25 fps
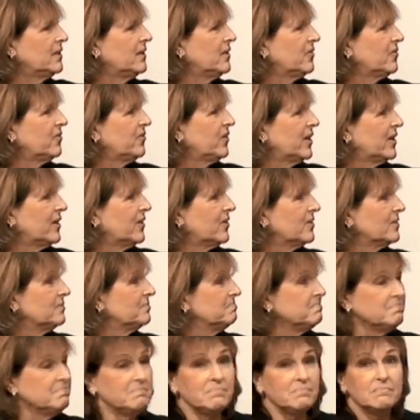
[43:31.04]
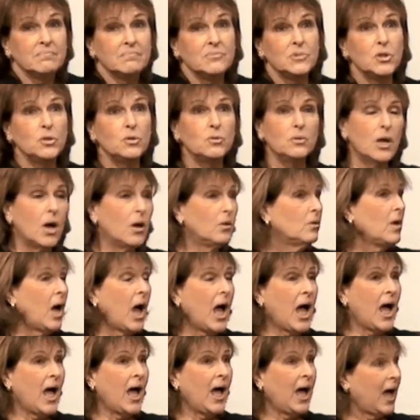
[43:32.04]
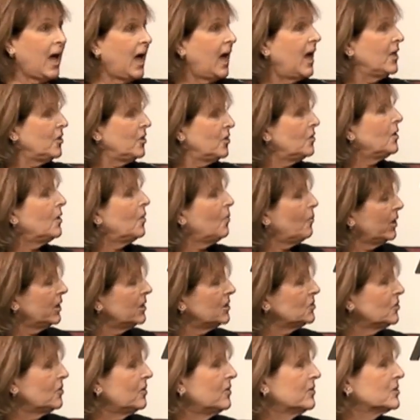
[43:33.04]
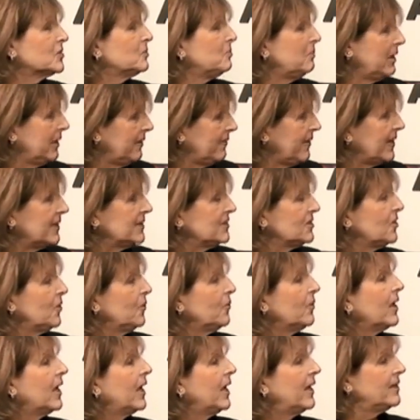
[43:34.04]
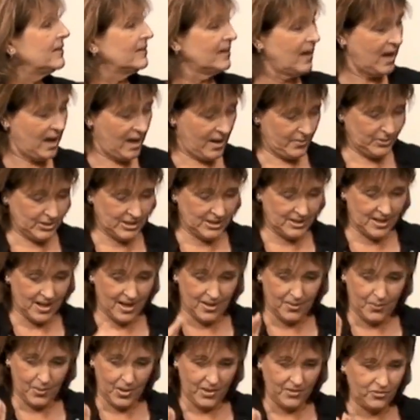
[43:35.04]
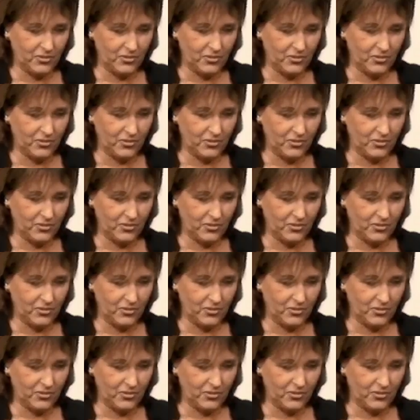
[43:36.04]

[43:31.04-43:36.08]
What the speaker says: their finger. You know, you don't want to talk to me, and that's okay. I will stay away